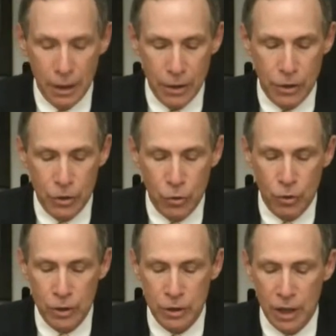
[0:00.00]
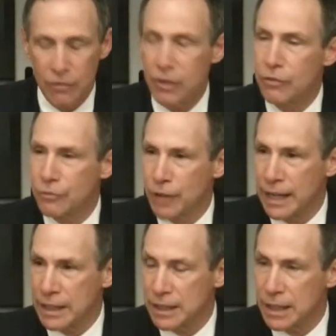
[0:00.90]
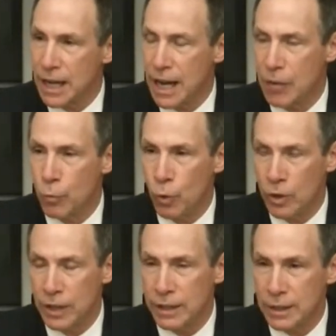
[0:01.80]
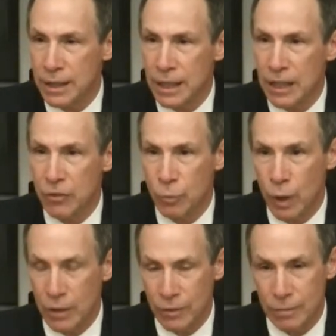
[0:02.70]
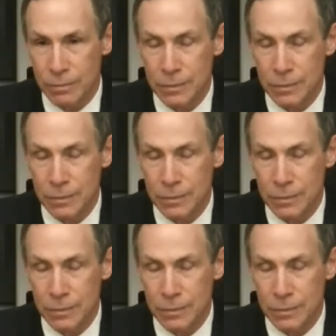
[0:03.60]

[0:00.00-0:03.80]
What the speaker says: The corner of Franklin and Walnut is one of them.